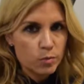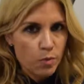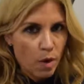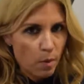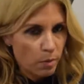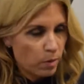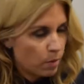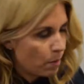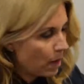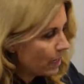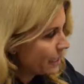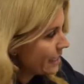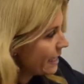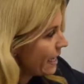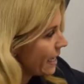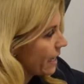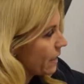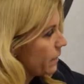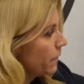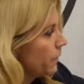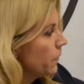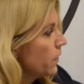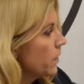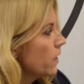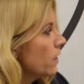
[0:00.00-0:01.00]

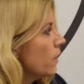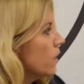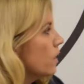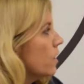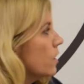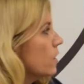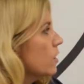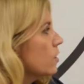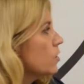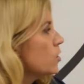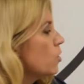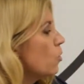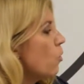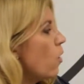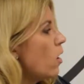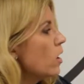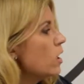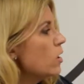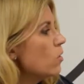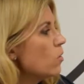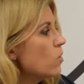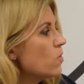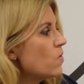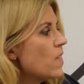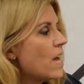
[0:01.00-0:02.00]
problematic. So what
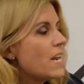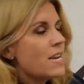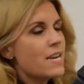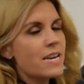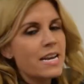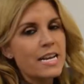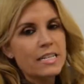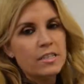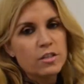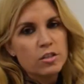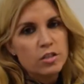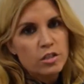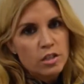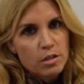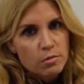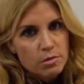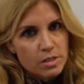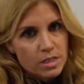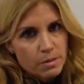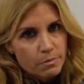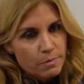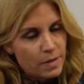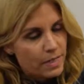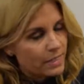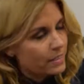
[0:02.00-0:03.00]
you would then need to do
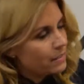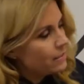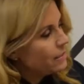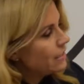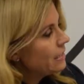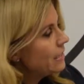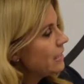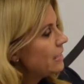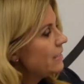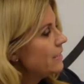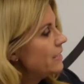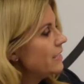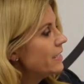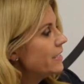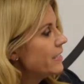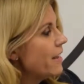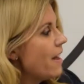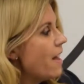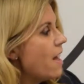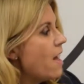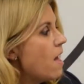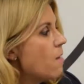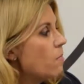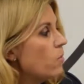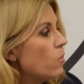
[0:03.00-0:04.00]
as a business is
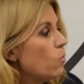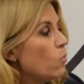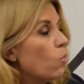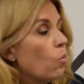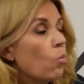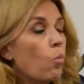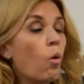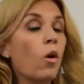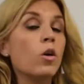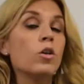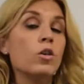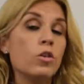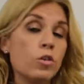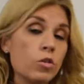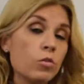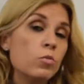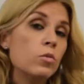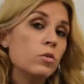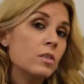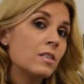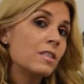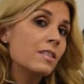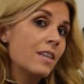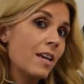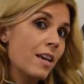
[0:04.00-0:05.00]
determine what you
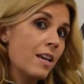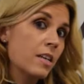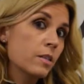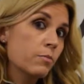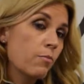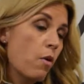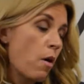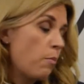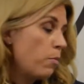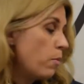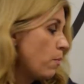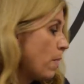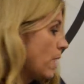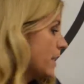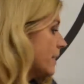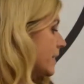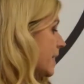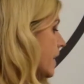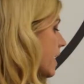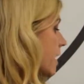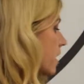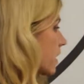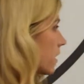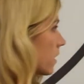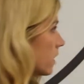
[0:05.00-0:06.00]
would see as
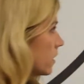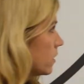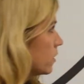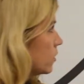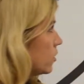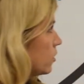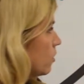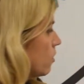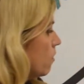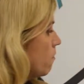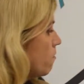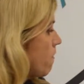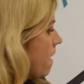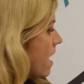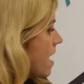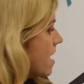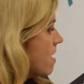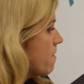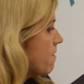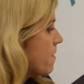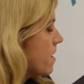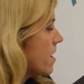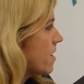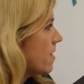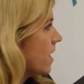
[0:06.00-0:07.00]
problematic. So it may
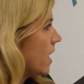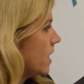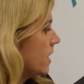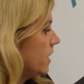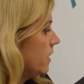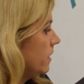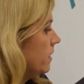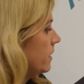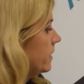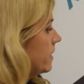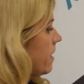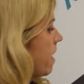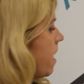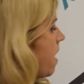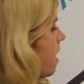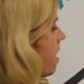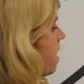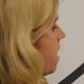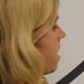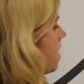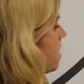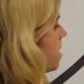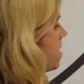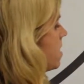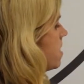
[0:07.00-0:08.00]
be that you
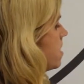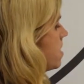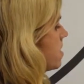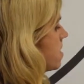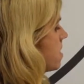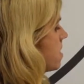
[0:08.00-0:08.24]
say,